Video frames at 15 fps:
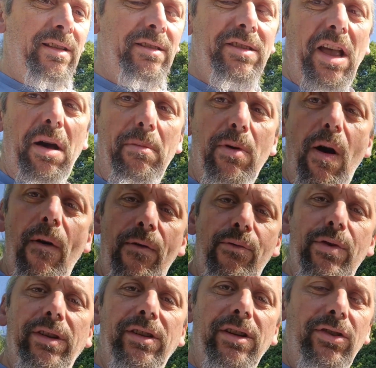tell me off
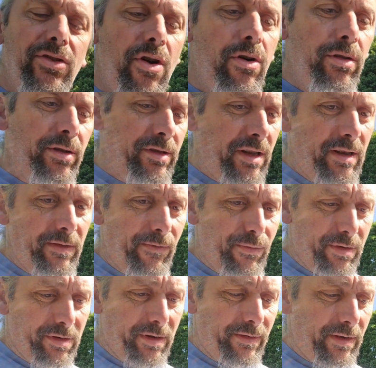for eating chocolate in
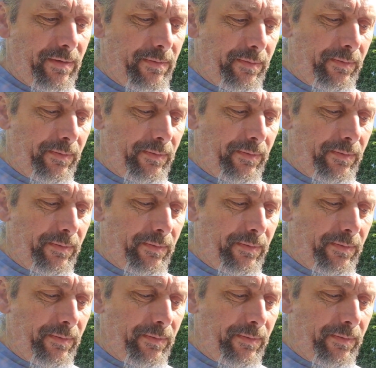front of her.